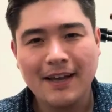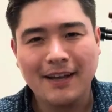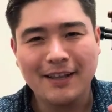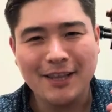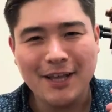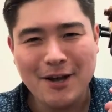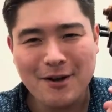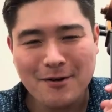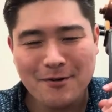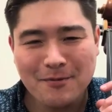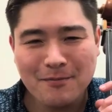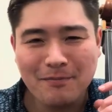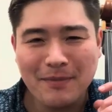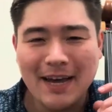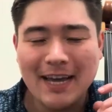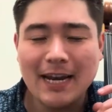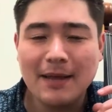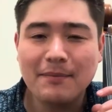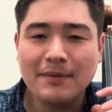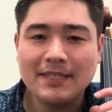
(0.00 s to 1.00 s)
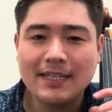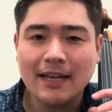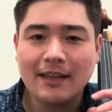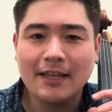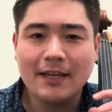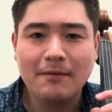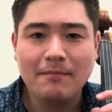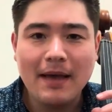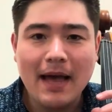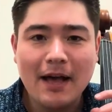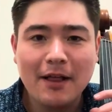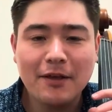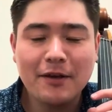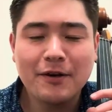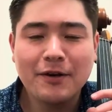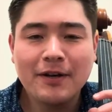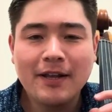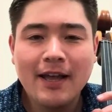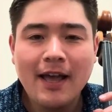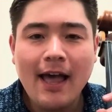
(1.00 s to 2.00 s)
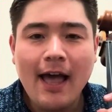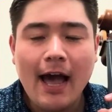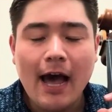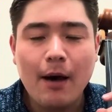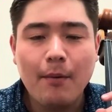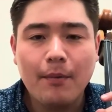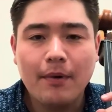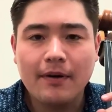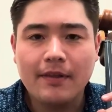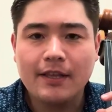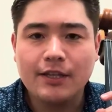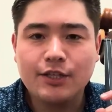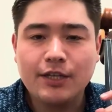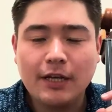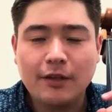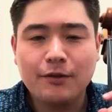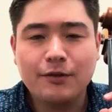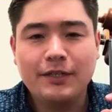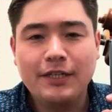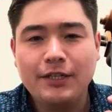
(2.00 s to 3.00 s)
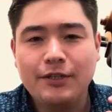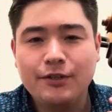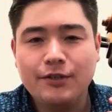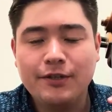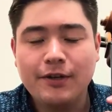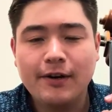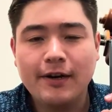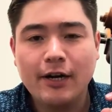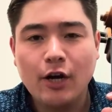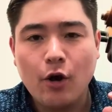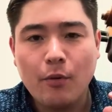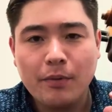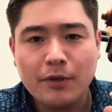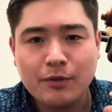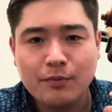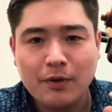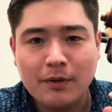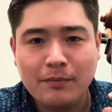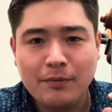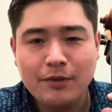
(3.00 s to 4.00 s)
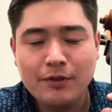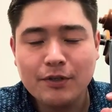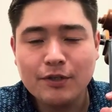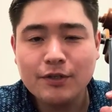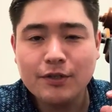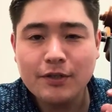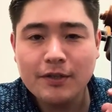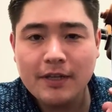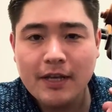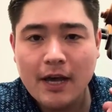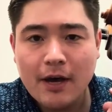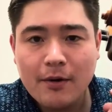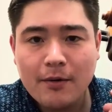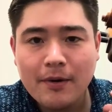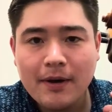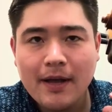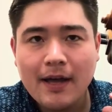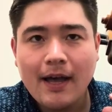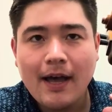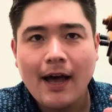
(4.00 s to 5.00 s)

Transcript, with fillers: Hello, my name is Elliot Mallard. I'm one of the cello teachers here at Opus One Music Studio.